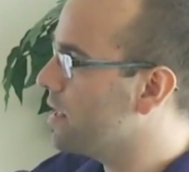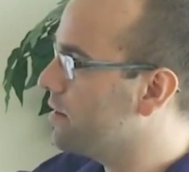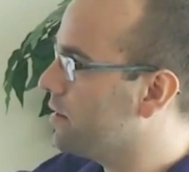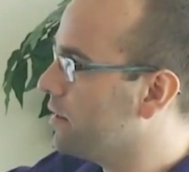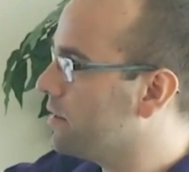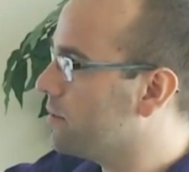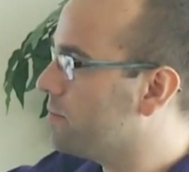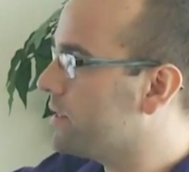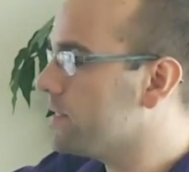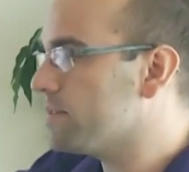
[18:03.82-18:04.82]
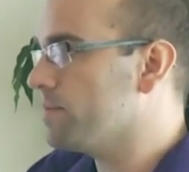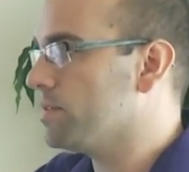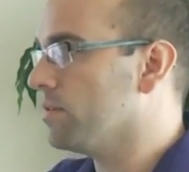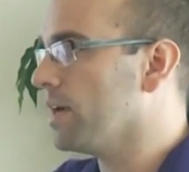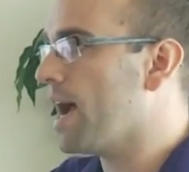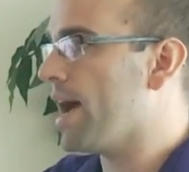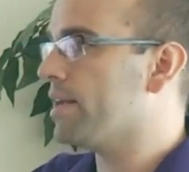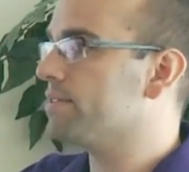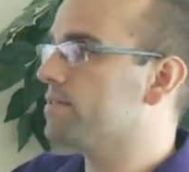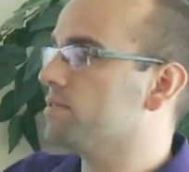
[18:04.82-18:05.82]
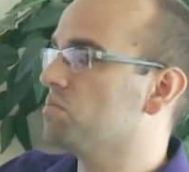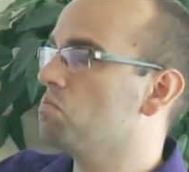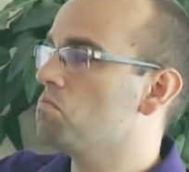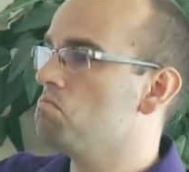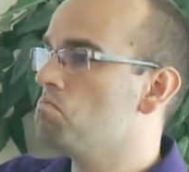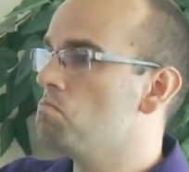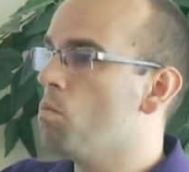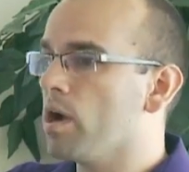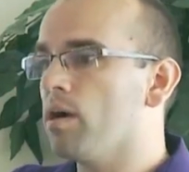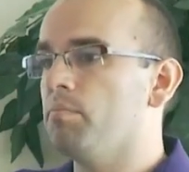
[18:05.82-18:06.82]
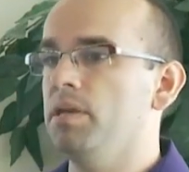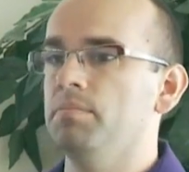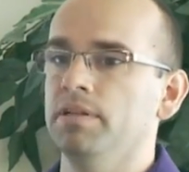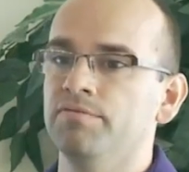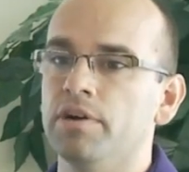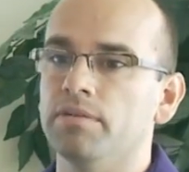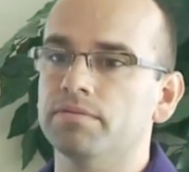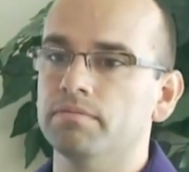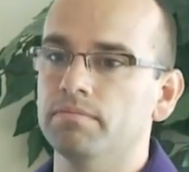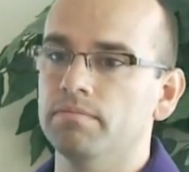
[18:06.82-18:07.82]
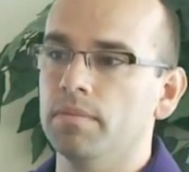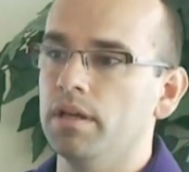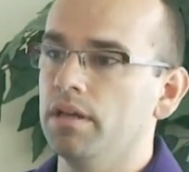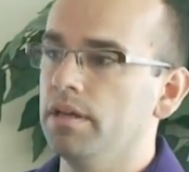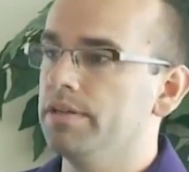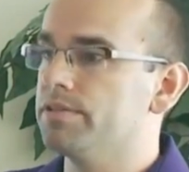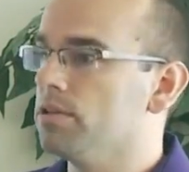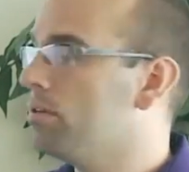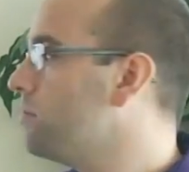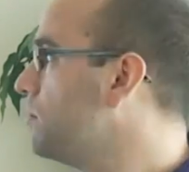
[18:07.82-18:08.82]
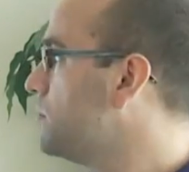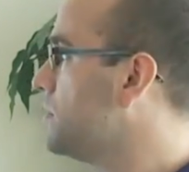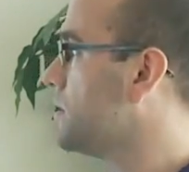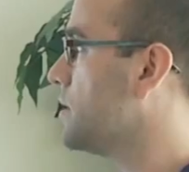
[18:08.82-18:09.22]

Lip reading: The participatory asks, where are people involved? So